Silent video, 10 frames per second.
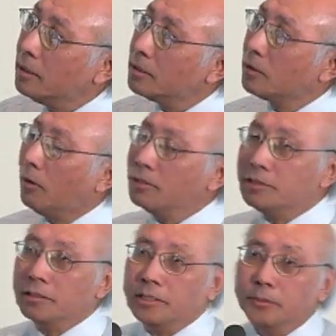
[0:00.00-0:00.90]
is
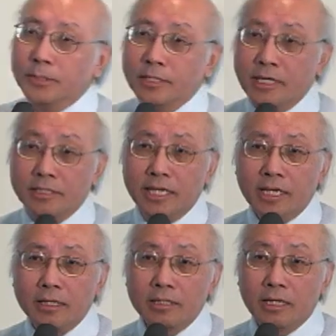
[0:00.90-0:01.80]
constantly being
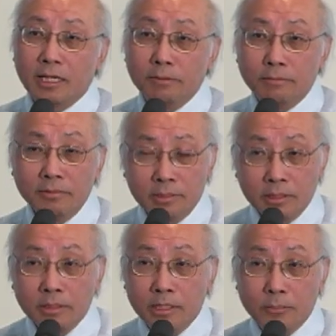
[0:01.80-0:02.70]
attacked and
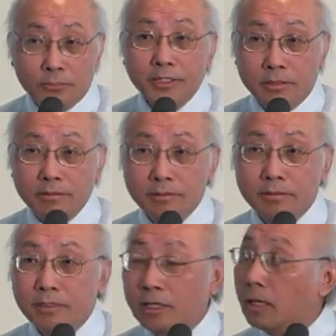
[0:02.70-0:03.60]
break,
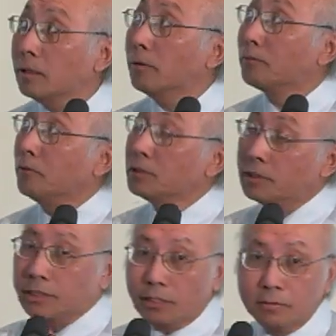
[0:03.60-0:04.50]
and of course the
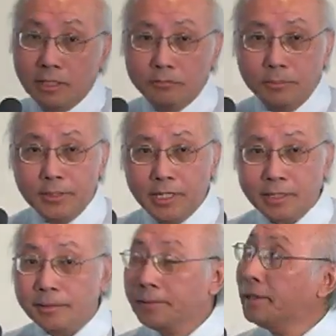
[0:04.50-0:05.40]
cell can repair.